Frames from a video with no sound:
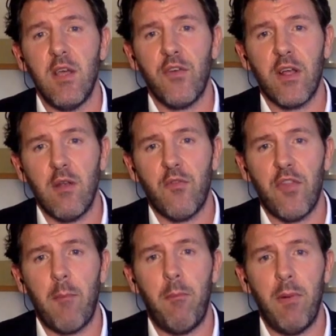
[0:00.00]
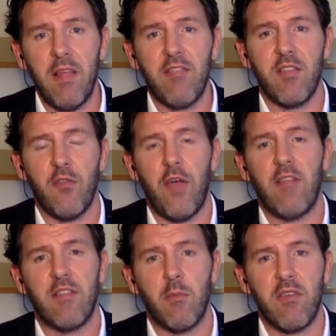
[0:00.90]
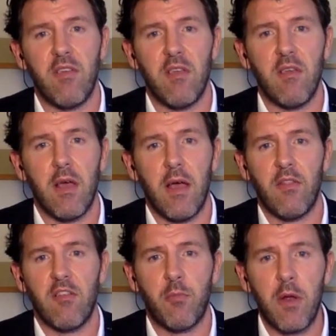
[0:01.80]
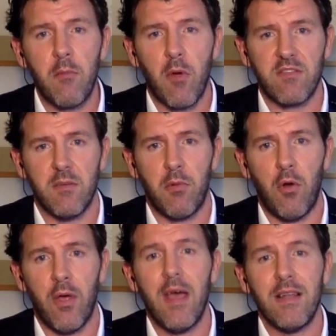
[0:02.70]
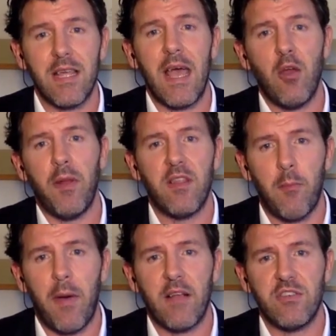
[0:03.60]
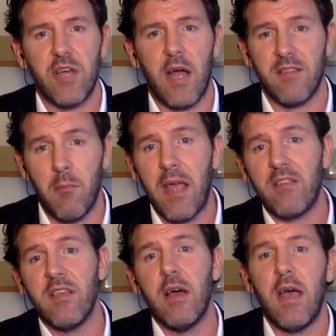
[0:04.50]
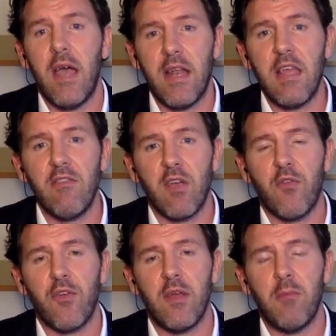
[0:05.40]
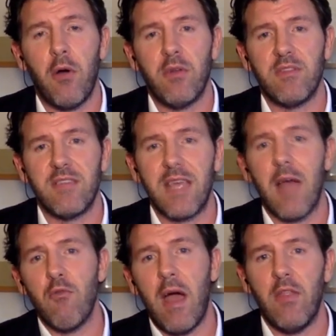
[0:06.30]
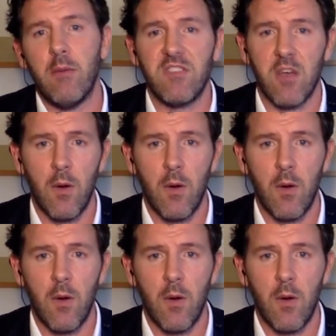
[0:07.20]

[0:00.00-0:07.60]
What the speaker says: difficult for that blitz defence that we see the Springboks employ to get up into the passing channels and makes it easier for the opponents to get around them.